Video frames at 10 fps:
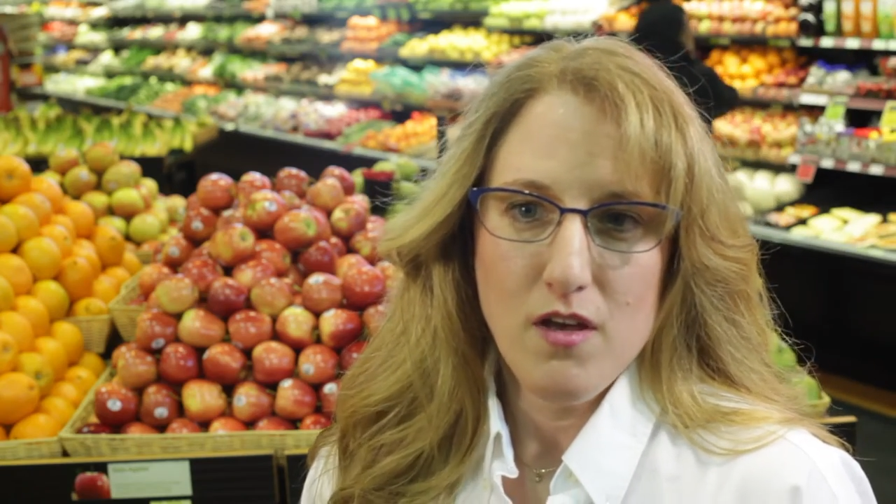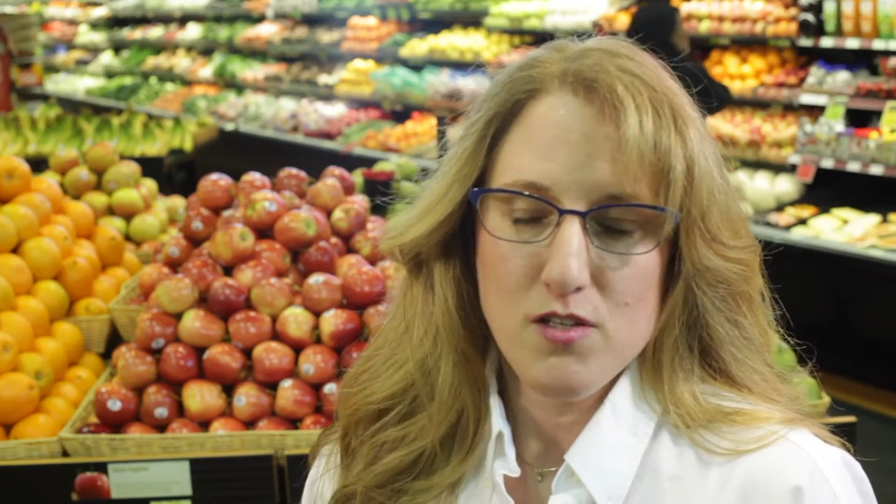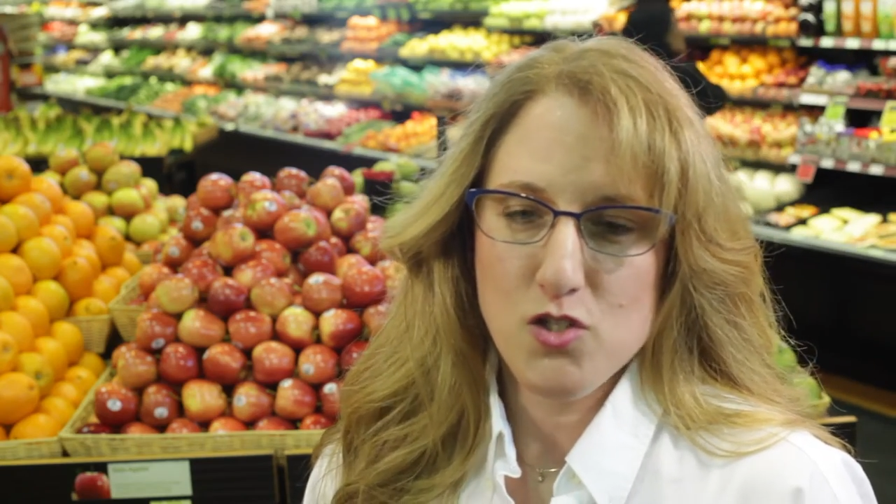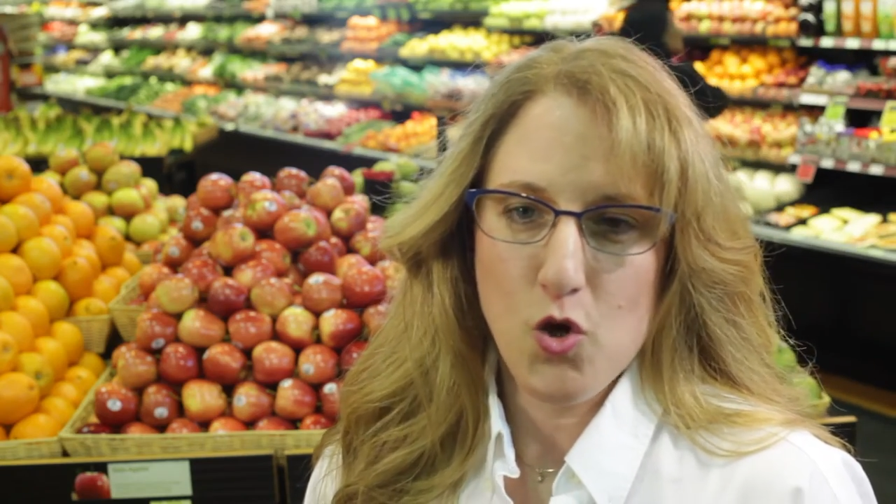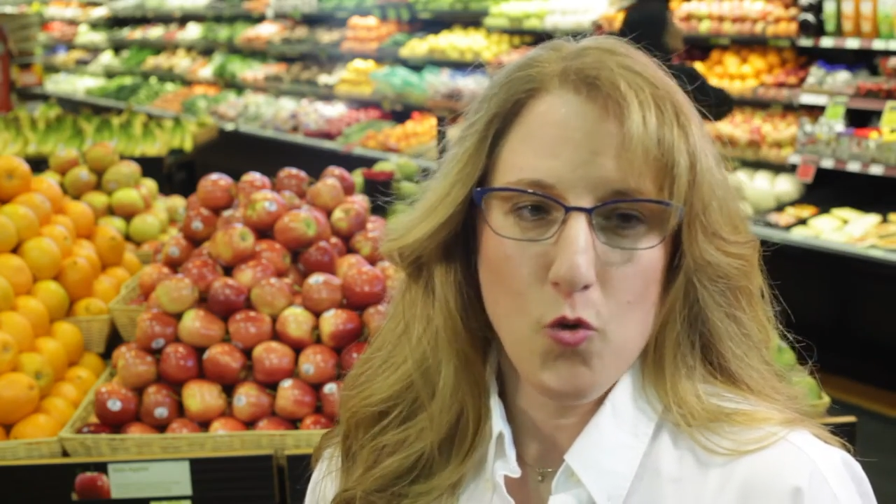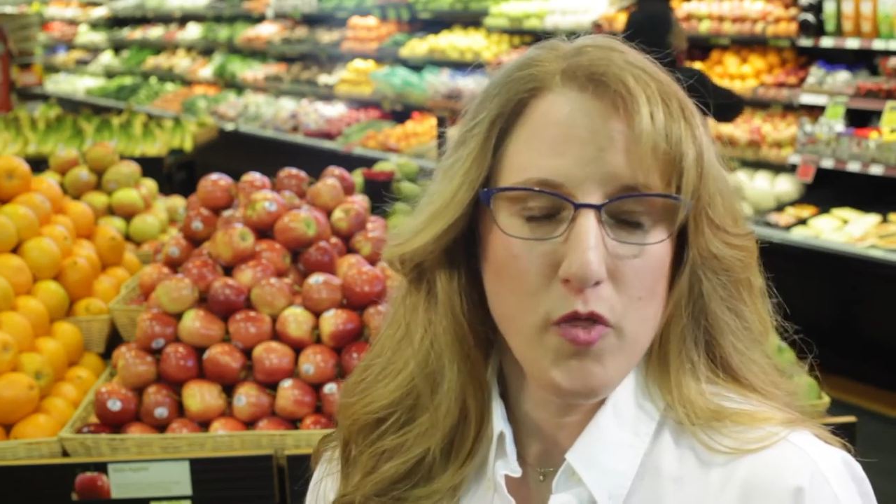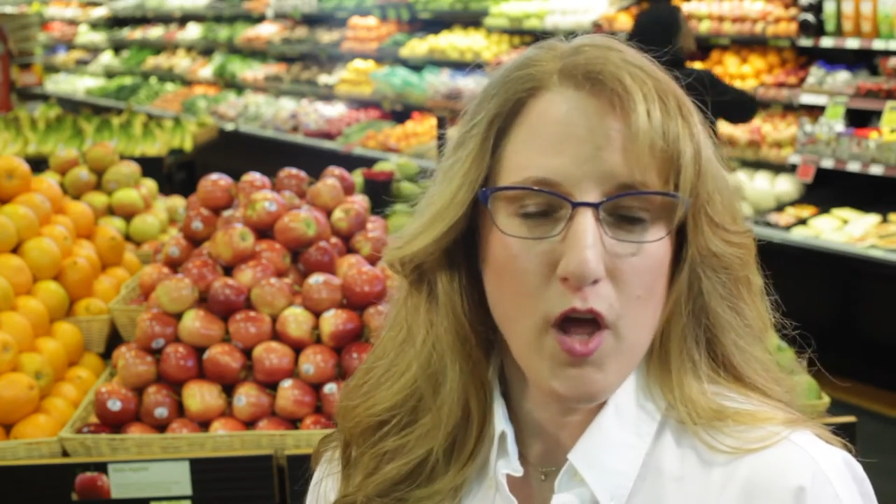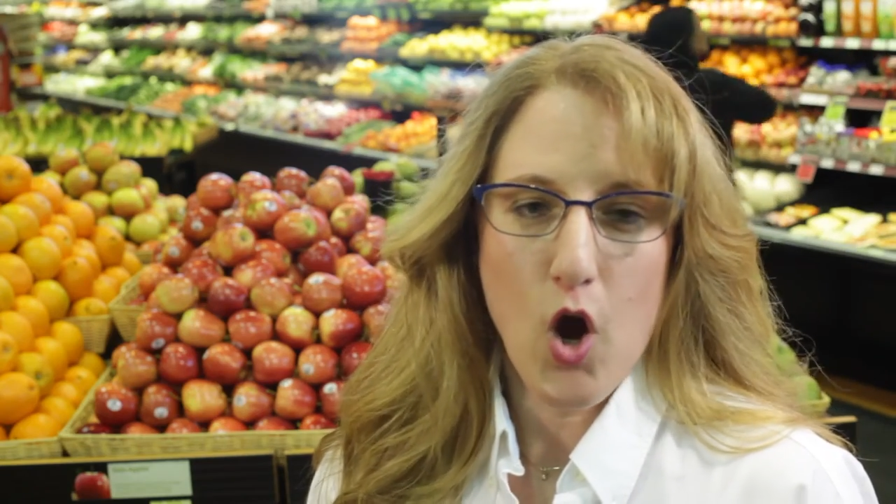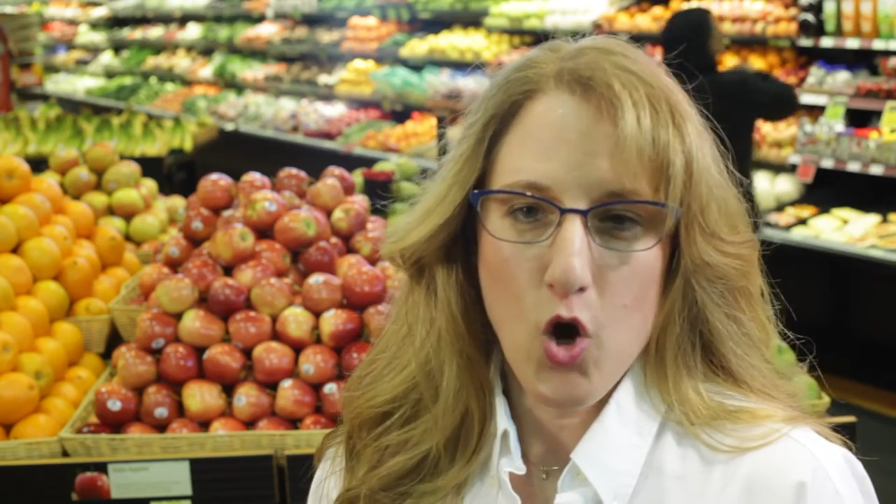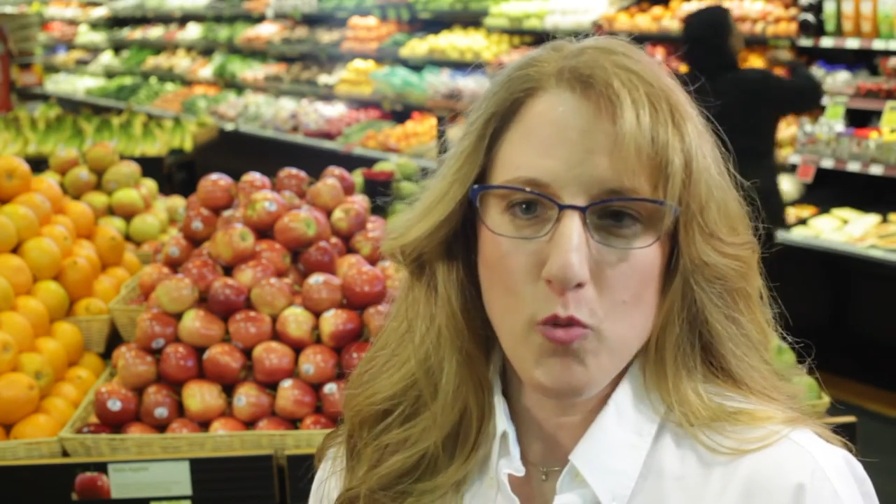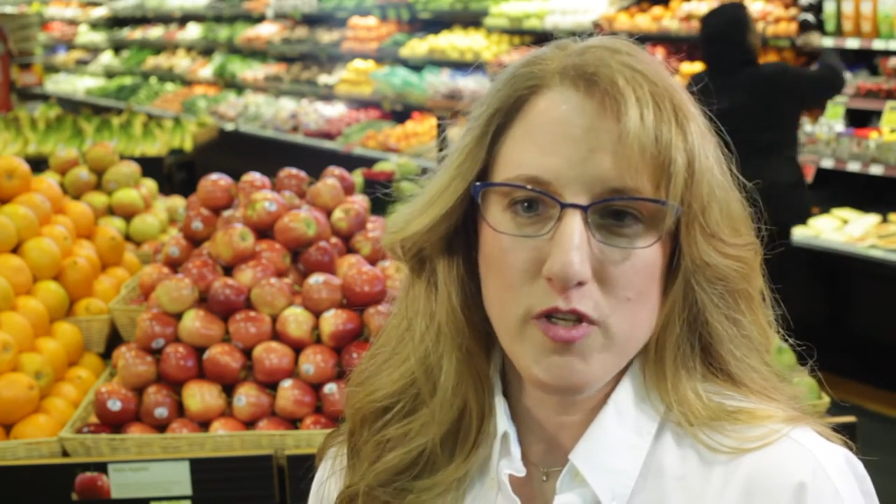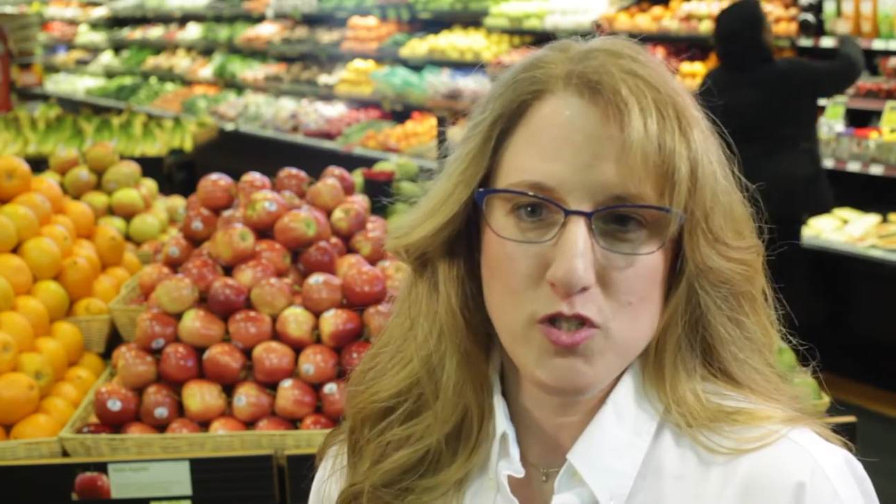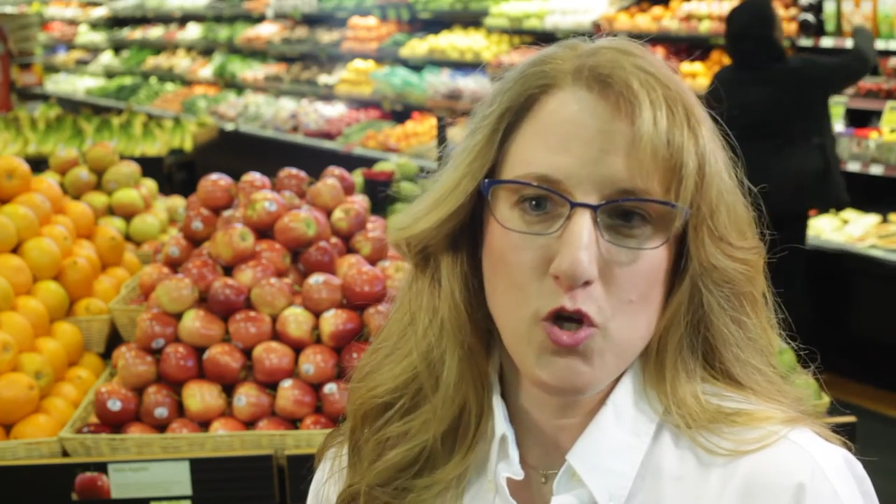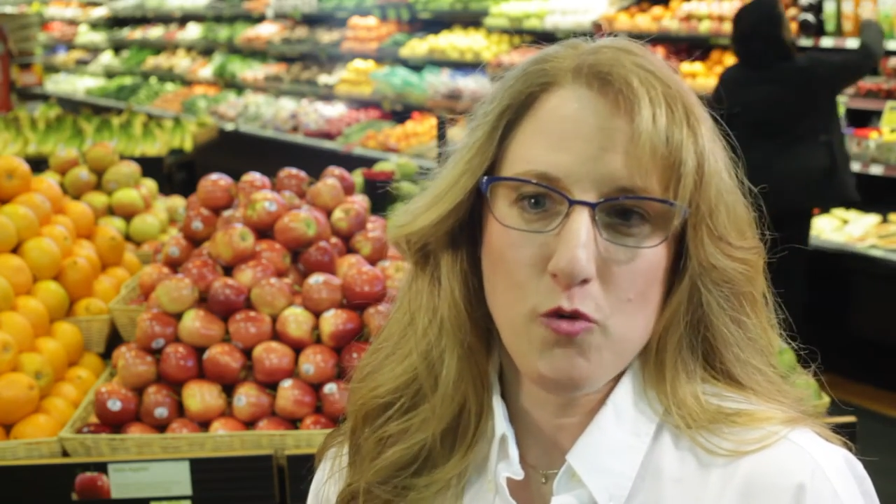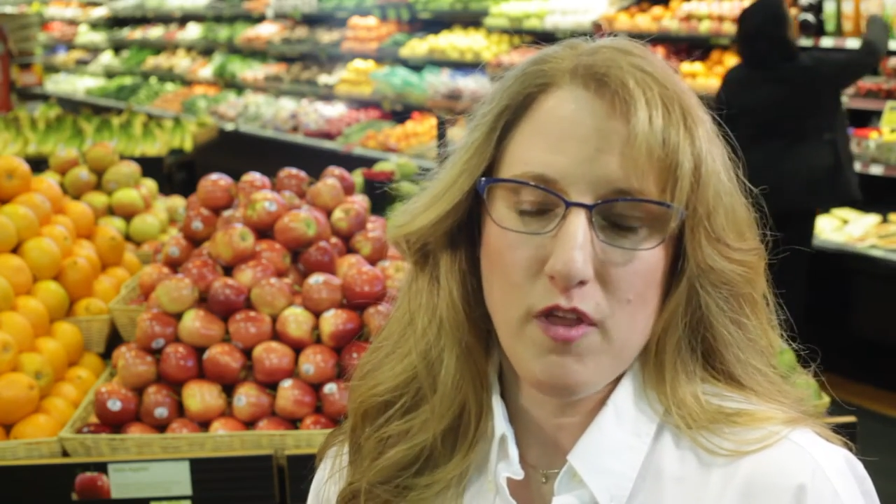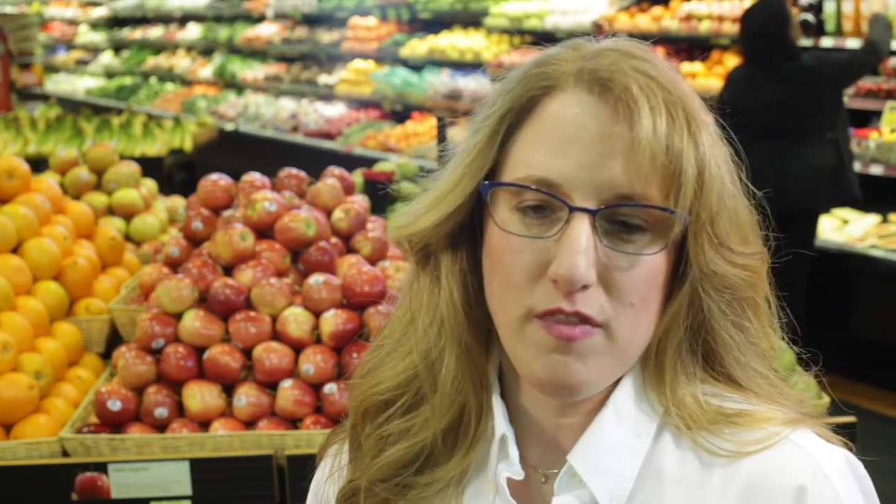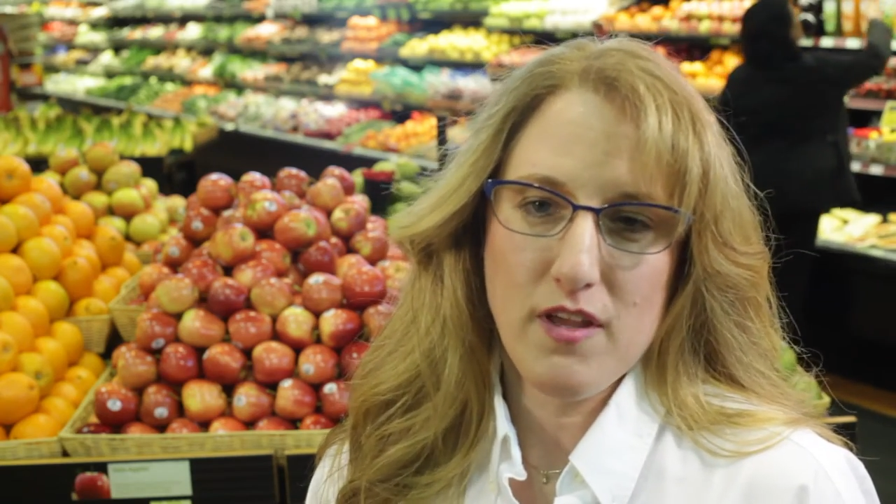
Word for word: So they always know that